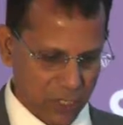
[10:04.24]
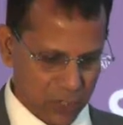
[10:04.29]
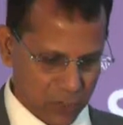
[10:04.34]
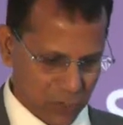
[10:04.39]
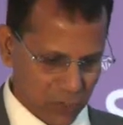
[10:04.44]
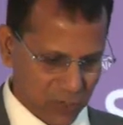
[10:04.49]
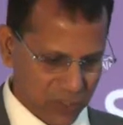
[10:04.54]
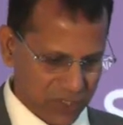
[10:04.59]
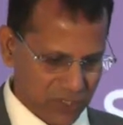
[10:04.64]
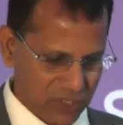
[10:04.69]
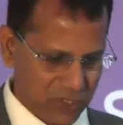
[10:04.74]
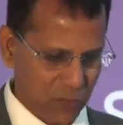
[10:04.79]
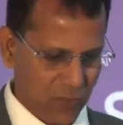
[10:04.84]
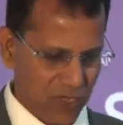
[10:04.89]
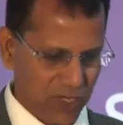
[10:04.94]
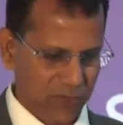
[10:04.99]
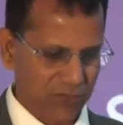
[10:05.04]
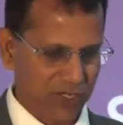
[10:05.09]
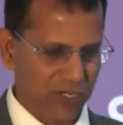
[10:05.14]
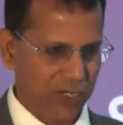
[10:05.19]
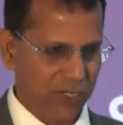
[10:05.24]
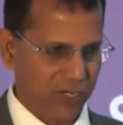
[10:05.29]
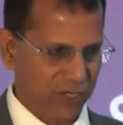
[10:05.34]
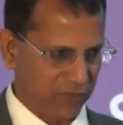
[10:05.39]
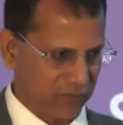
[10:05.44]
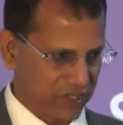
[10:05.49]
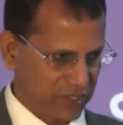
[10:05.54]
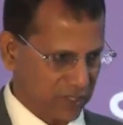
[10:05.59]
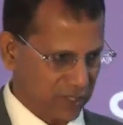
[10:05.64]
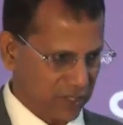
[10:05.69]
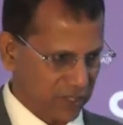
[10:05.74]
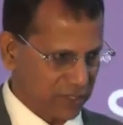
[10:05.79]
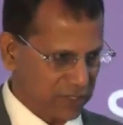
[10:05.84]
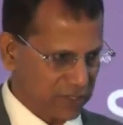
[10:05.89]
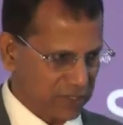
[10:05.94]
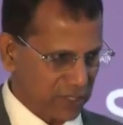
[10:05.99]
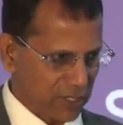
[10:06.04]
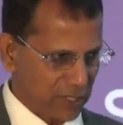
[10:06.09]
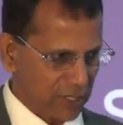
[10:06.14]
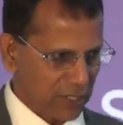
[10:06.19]
So this is one of the green
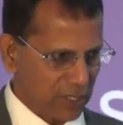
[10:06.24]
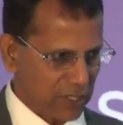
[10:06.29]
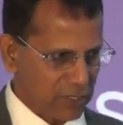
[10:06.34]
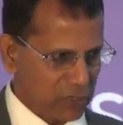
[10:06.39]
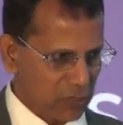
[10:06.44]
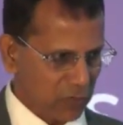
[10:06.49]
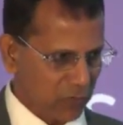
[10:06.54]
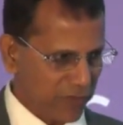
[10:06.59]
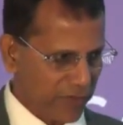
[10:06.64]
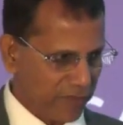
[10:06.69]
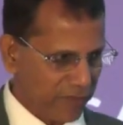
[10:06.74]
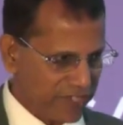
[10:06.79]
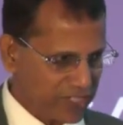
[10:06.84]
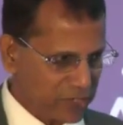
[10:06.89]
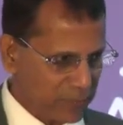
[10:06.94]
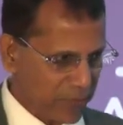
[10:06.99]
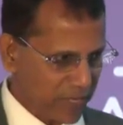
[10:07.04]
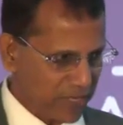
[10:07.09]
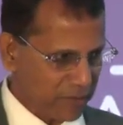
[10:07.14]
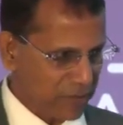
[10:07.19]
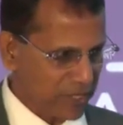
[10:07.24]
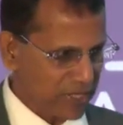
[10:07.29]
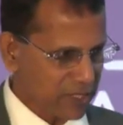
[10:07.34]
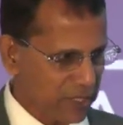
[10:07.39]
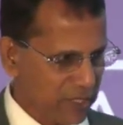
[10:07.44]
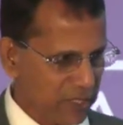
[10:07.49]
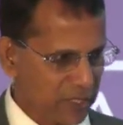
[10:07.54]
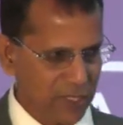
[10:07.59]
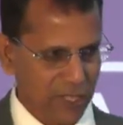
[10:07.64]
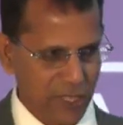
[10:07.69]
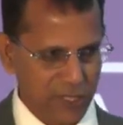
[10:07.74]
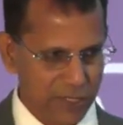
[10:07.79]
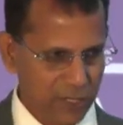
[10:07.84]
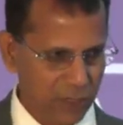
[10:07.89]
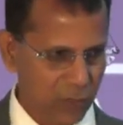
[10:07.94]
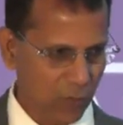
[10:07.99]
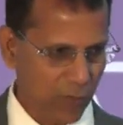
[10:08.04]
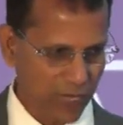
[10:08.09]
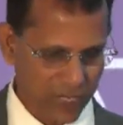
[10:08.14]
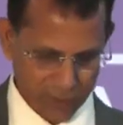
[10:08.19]
facilities. So we have experimented
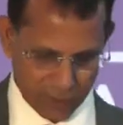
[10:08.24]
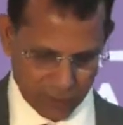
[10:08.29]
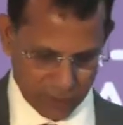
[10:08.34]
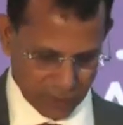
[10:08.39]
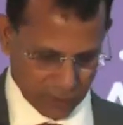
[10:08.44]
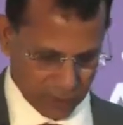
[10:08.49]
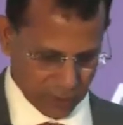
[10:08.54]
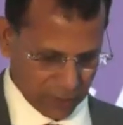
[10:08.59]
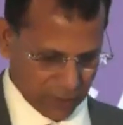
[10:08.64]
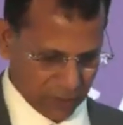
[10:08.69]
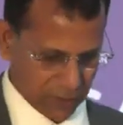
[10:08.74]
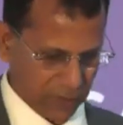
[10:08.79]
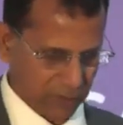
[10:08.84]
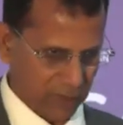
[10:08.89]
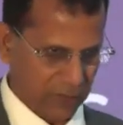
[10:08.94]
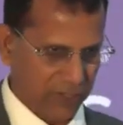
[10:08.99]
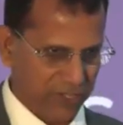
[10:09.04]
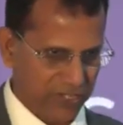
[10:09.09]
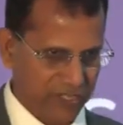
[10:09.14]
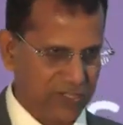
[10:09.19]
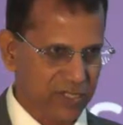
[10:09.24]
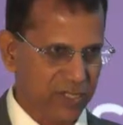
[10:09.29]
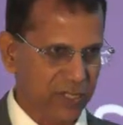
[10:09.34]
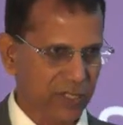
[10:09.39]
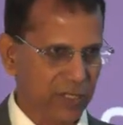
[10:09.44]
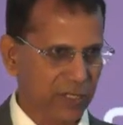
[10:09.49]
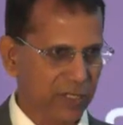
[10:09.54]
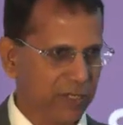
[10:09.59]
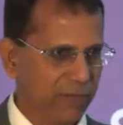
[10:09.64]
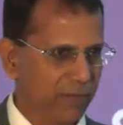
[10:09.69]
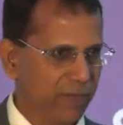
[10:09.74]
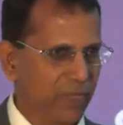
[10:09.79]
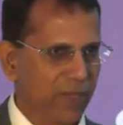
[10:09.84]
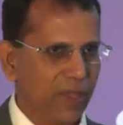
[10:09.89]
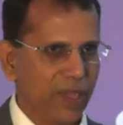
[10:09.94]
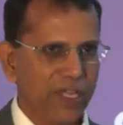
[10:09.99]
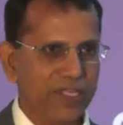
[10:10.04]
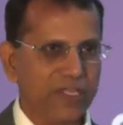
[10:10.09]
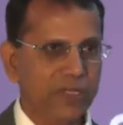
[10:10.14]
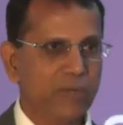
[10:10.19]
another one recently.
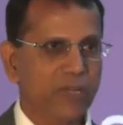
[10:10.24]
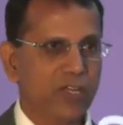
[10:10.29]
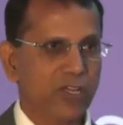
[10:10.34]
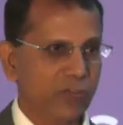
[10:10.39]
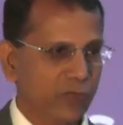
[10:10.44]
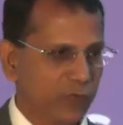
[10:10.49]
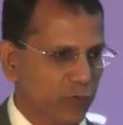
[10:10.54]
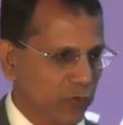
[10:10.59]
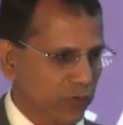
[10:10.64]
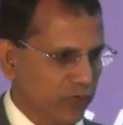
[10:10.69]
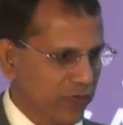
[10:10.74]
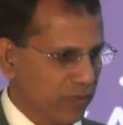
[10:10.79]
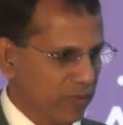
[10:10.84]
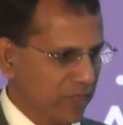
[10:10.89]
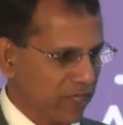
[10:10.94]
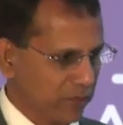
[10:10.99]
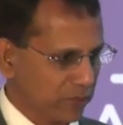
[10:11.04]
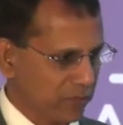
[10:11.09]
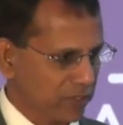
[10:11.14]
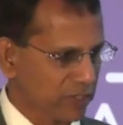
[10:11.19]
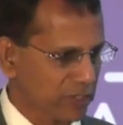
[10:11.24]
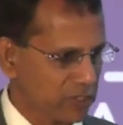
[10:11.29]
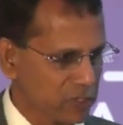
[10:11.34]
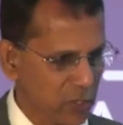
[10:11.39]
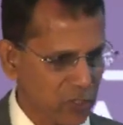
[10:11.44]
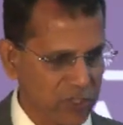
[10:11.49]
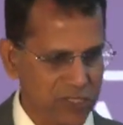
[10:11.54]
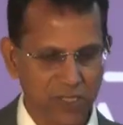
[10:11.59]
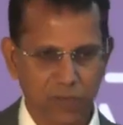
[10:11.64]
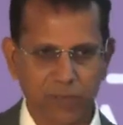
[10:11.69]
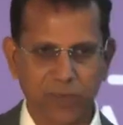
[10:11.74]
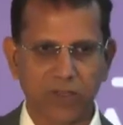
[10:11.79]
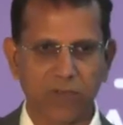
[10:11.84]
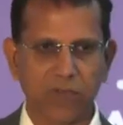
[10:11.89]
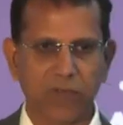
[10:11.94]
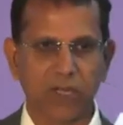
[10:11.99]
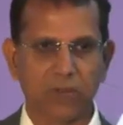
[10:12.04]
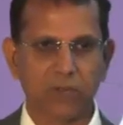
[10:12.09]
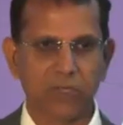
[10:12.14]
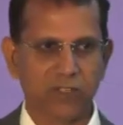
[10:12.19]
I think many of you are familiar with this concept
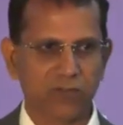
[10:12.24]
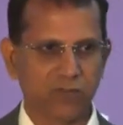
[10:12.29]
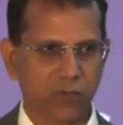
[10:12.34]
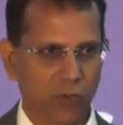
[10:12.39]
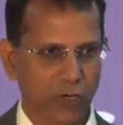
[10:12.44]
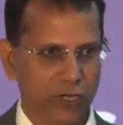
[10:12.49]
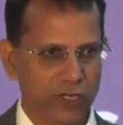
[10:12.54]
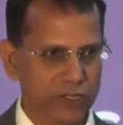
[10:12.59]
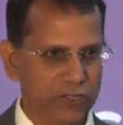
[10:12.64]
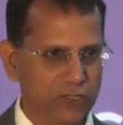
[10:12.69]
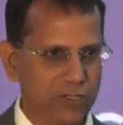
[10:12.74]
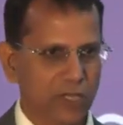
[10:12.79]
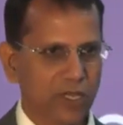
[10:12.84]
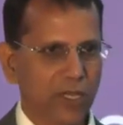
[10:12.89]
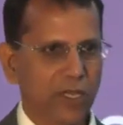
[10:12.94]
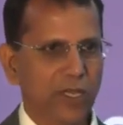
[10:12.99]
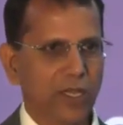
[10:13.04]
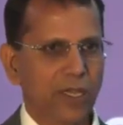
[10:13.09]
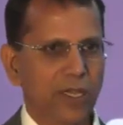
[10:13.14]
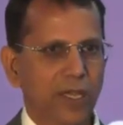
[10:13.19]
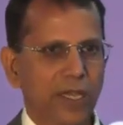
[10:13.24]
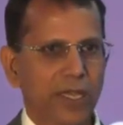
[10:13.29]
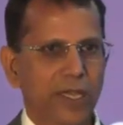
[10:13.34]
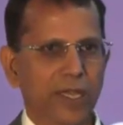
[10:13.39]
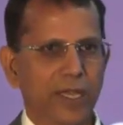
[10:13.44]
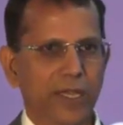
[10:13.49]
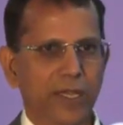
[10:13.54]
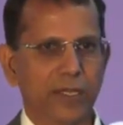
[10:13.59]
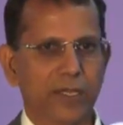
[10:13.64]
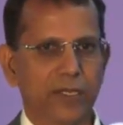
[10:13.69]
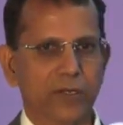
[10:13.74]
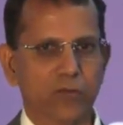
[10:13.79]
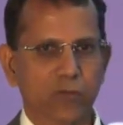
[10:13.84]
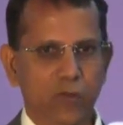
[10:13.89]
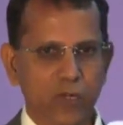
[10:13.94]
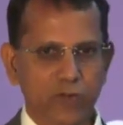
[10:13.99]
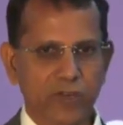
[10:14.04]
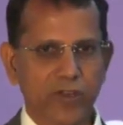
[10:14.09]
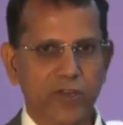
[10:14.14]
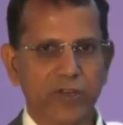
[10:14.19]
of urban forest. And
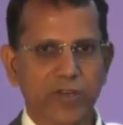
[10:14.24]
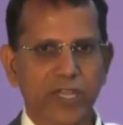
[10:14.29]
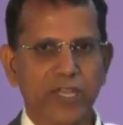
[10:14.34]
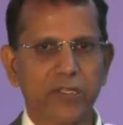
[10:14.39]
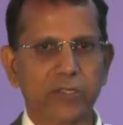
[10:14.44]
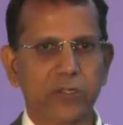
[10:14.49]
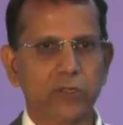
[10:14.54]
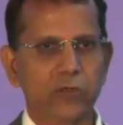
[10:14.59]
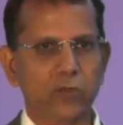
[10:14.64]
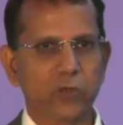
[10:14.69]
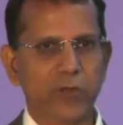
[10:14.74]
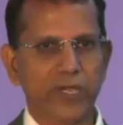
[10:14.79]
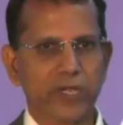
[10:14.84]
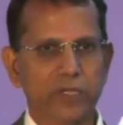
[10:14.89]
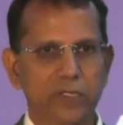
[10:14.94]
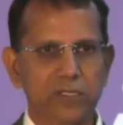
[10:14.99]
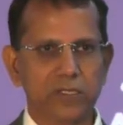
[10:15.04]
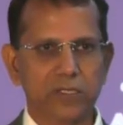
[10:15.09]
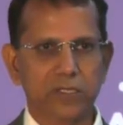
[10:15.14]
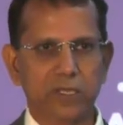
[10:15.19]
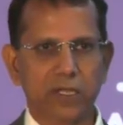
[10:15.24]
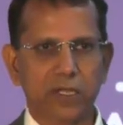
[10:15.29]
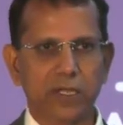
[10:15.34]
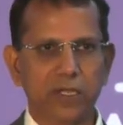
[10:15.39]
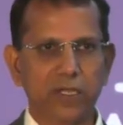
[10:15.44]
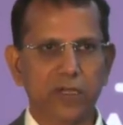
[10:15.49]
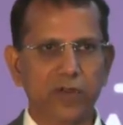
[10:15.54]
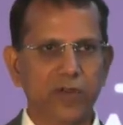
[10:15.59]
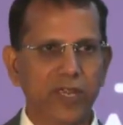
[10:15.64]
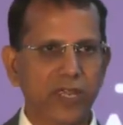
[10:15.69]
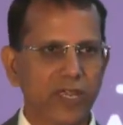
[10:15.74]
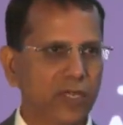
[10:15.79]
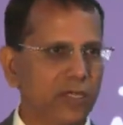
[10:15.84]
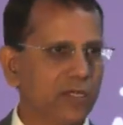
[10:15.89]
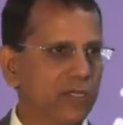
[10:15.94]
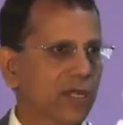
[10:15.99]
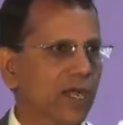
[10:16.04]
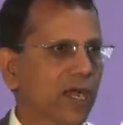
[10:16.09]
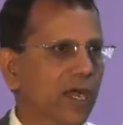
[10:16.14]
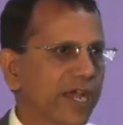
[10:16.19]
what we are trying to do is
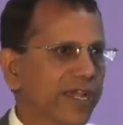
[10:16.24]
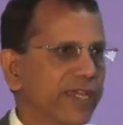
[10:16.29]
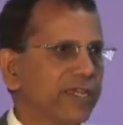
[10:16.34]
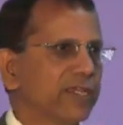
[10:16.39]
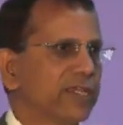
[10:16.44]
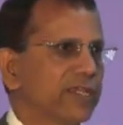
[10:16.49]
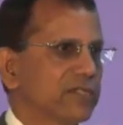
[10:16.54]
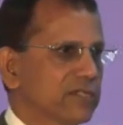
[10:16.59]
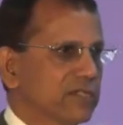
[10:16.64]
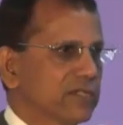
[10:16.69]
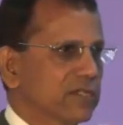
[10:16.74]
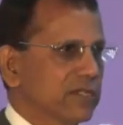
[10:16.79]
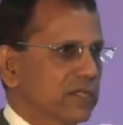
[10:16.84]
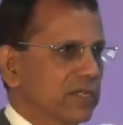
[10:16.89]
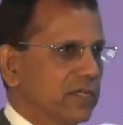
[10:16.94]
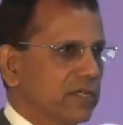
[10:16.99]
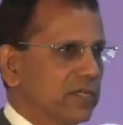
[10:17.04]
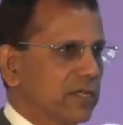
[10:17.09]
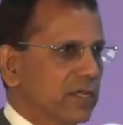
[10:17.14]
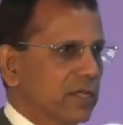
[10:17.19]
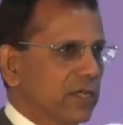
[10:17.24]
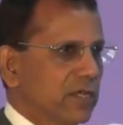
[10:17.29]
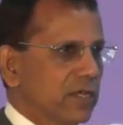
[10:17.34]
create high density